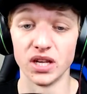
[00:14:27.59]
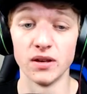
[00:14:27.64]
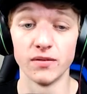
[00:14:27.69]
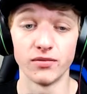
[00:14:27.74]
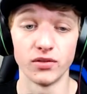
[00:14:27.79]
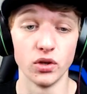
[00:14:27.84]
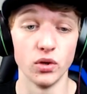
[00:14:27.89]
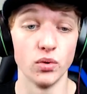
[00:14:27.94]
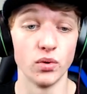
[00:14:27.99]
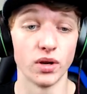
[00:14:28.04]

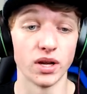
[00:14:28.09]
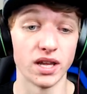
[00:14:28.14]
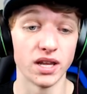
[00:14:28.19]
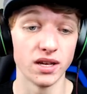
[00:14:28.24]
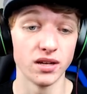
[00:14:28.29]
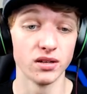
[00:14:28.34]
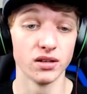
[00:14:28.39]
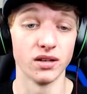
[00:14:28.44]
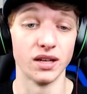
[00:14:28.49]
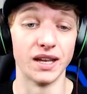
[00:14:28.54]
if you
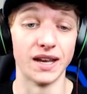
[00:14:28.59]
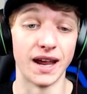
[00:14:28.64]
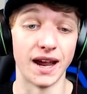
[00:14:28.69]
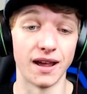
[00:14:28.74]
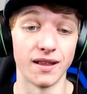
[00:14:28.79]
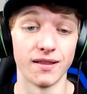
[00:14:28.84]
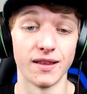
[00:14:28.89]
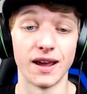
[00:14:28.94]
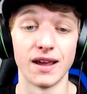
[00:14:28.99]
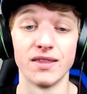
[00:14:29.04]
heal an
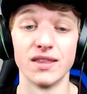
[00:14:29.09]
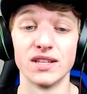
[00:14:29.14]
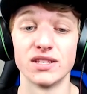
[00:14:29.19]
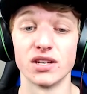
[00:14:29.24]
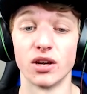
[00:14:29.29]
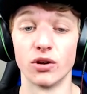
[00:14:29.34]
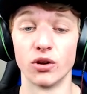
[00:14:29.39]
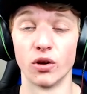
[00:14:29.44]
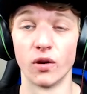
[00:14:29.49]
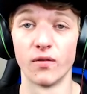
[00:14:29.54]
ally
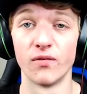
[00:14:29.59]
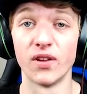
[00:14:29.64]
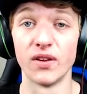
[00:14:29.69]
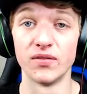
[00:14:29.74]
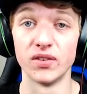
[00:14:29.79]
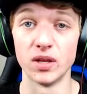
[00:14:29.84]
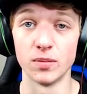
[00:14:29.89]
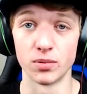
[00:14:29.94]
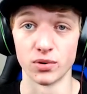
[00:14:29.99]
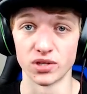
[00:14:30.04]
that's under
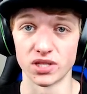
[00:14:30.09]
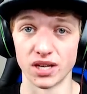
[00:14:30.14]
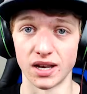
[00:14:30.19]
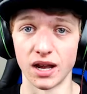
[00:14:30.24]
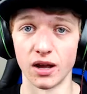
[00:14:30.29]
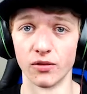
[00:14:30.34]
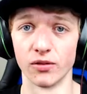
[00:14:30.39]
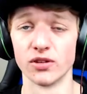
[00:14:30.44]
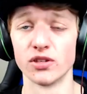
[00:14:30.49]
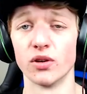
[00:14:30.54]

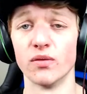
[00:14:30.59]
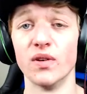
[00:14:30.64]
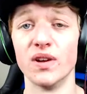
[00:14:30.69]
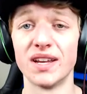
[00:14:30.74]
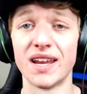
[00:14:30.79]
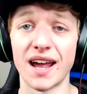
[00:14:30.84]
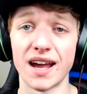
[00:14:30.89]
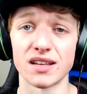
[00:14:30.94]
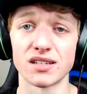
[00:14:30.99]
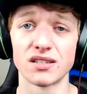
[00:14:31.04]
50% health. So if
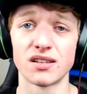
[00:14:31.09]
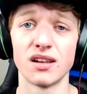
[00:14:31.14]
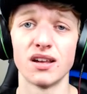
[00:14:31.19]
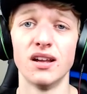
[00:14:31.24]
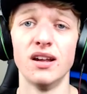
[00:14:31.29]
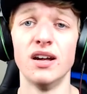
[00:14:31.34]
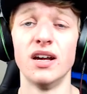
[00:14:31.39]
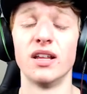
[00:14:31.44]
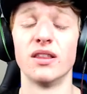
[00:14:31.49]
you cast it